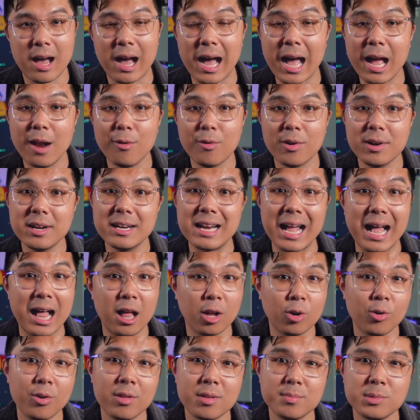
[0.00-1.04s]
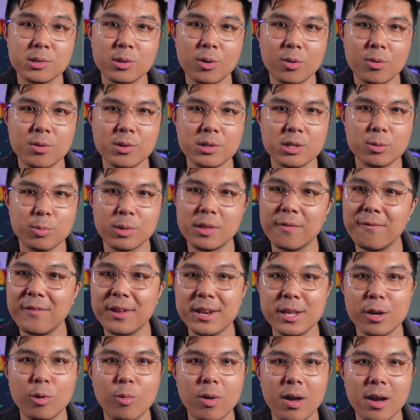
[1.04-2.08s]
I run an algorithms course with
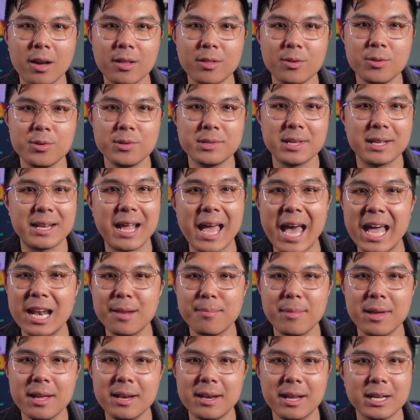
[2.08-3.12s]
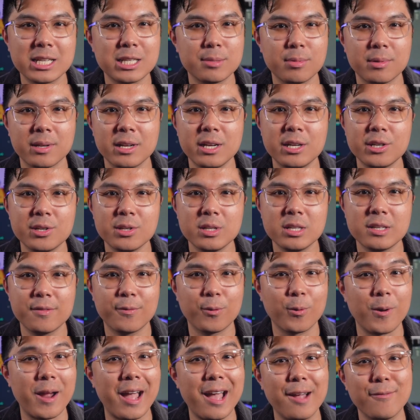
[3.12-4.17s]
video walkthroughs and animated explanations
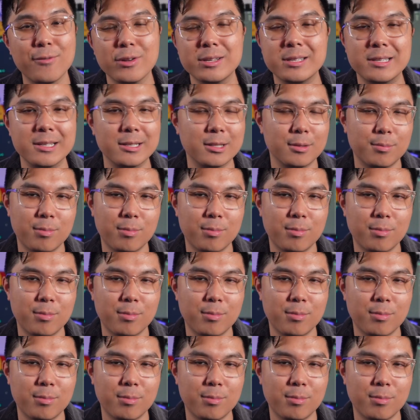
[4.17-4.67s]
for every single